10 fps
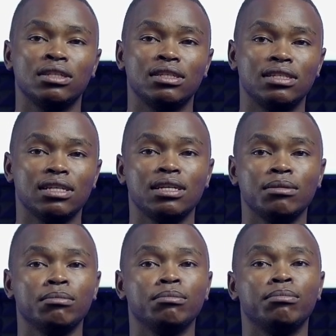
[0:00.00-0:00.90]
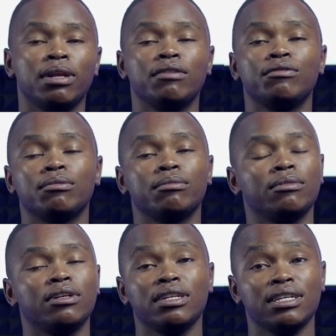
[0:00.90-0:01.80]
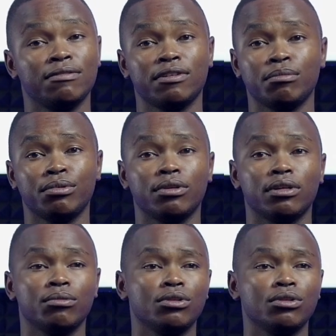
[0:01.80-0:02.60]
same platform, and that's very boring.